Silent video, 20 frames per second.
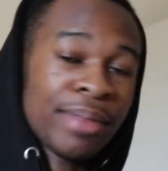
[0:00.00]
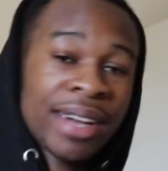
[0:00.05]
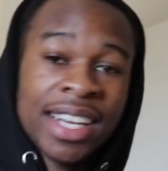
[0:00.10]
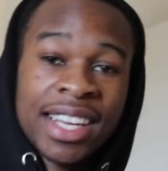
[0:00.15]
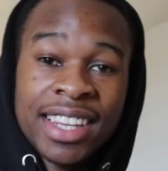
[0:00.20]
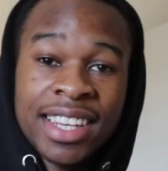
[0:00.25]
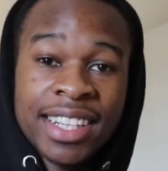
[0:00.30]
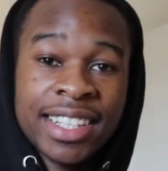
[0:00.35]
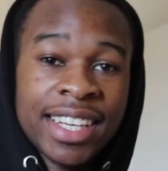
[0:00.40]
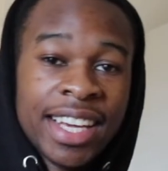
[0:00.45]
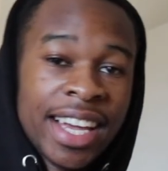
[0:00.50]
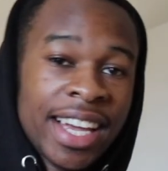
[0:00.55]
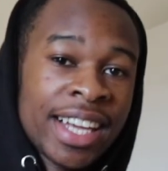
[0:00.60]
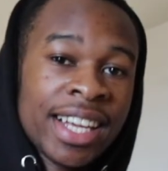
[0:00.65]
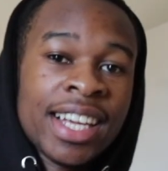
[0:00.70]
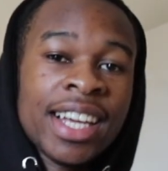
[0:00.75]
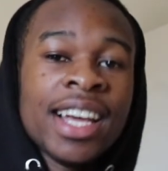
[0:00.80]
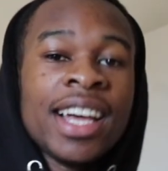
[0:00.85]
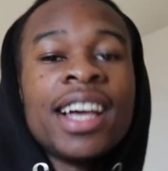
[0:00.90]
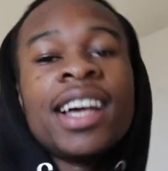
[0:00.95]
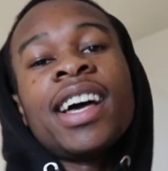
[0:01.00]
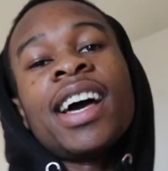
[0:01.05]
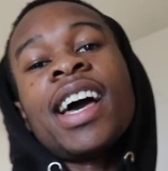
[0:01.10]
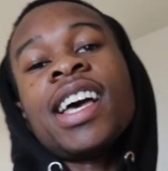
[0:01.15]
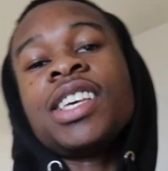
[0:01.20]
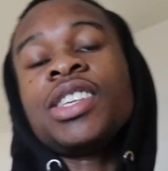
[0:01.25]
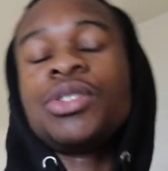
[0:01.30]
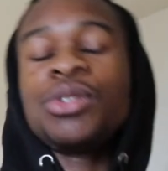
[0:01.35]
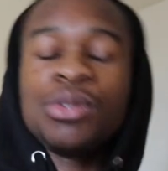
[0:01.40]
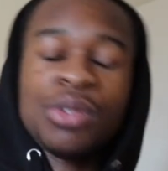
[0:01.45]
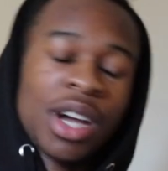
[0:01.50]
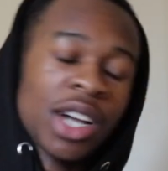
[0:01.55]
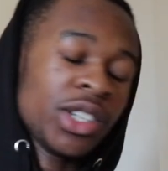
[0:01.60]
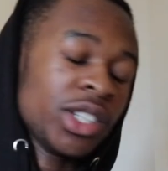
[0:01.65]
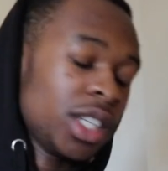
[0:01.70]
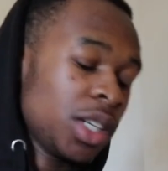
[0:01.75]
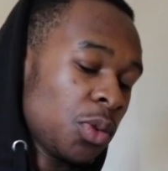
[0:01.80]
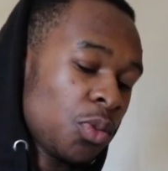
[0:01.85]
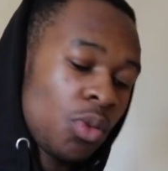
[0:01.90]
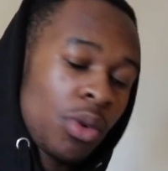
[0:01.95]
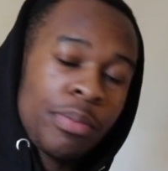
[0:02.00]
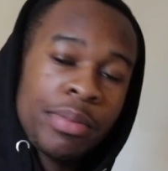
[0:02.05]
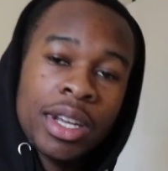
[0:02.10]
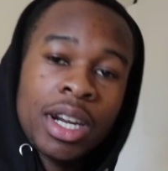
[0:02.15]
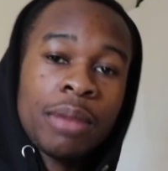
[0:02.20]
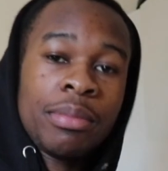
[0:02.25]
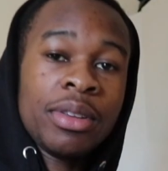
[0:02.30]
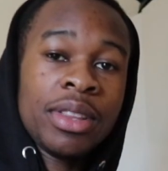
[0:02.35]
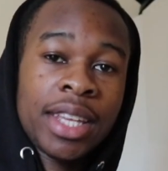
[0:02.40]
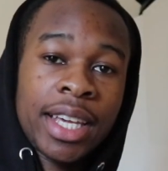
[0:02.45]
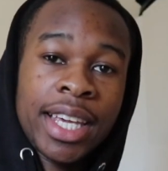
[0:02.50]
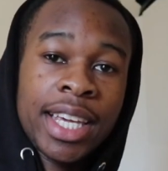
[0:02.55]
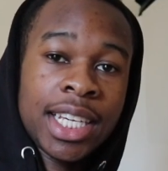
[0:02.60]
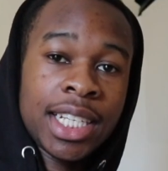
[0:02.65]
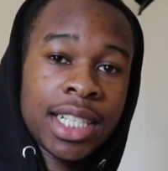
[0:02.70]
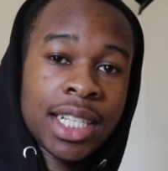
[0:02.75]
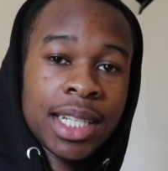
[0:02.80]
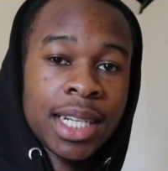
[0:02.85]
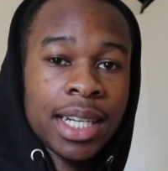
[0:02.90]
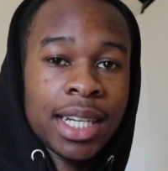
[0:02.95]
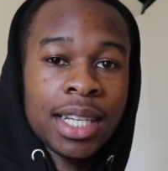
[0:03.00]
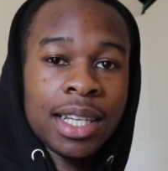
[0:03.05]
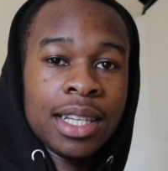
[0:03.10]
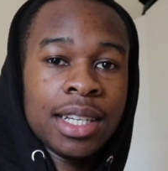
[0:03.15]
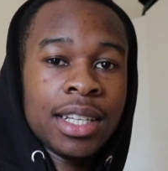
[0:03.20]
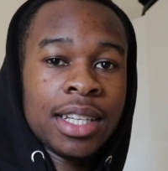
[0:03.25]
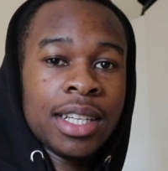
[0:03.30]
Back in the day, I used to actually whip it up in the kitchen, innit?